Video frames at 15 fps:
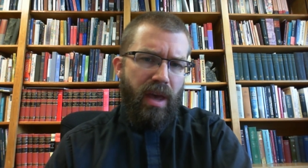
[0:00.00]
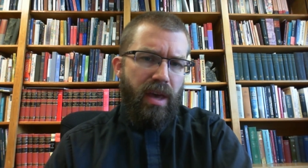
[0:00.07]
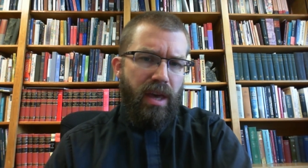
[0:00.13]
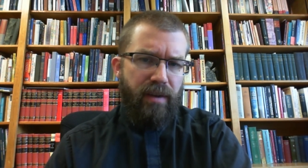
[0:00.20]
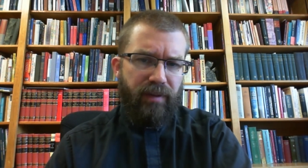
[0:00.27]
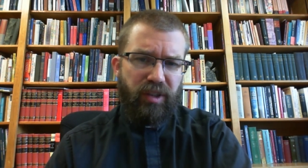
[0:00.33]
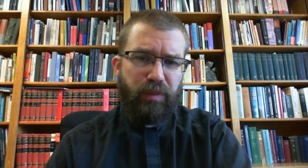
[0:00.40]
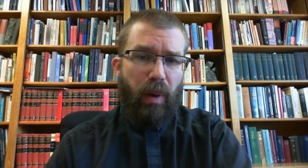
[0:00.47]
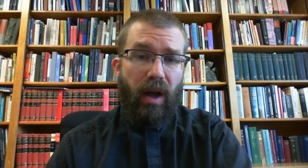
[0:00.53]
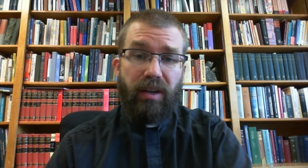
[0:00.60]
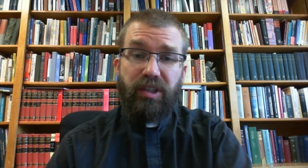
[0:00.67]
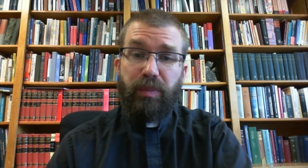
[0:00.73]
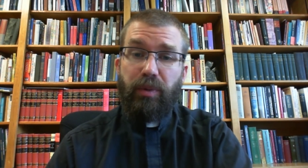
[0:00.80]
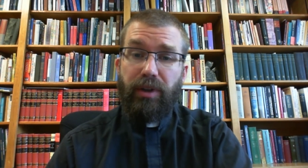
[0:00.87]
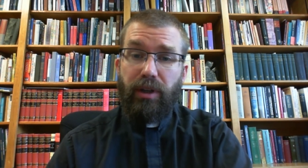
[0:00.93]
if it's
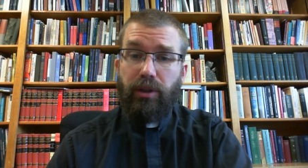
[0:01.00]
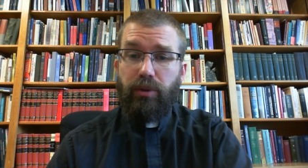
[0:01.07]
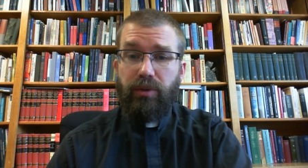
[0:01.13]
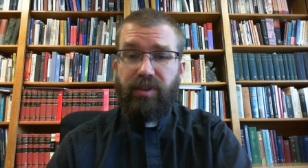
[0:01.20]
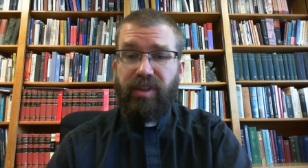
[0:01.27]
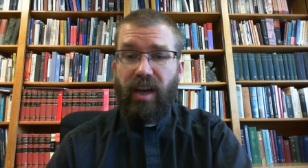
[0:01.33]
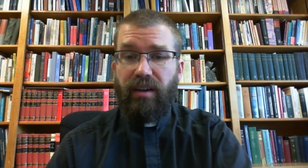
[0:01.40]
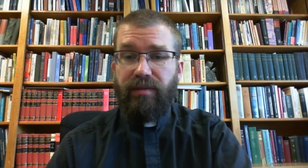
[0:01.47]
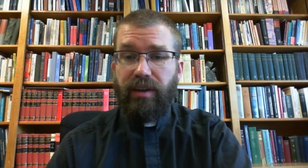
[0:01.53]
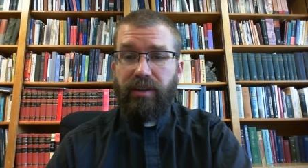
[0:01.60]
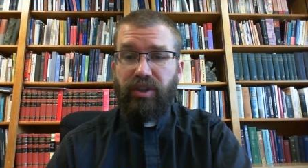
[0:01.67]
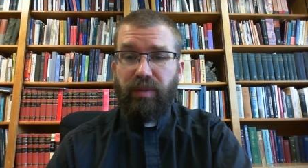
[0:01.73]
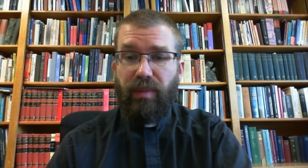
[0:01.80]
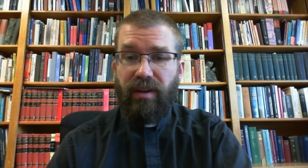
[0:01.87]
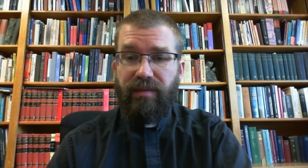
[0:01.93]
possible to lose
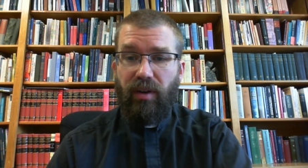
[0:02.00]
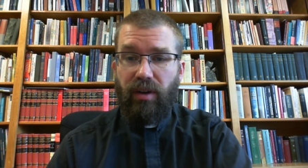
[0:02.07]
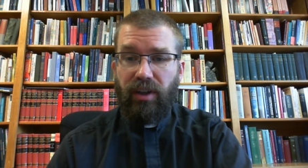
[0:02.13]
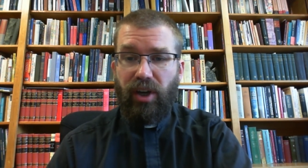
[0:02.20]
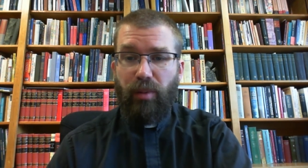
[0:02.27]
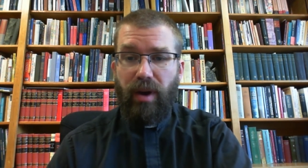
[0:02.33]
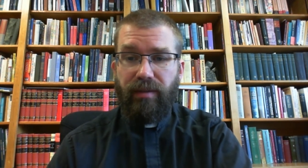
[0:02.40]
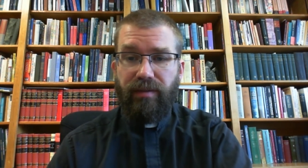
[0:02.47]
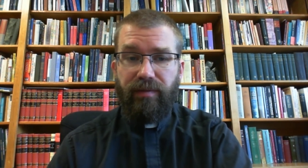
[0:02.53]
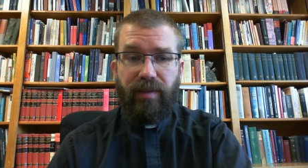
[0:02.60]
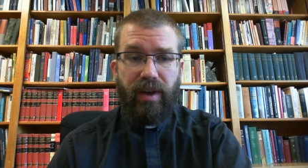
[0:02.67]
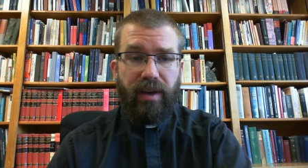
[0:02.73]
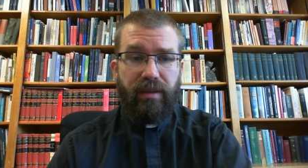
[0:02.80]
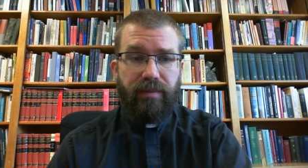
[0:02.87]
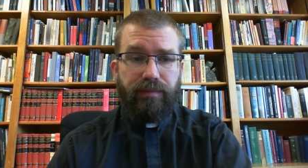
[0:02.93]
salvation by falling away from
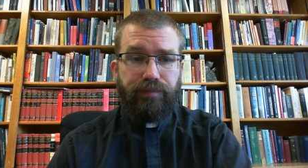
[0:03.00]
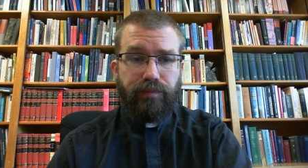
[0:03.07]
faith.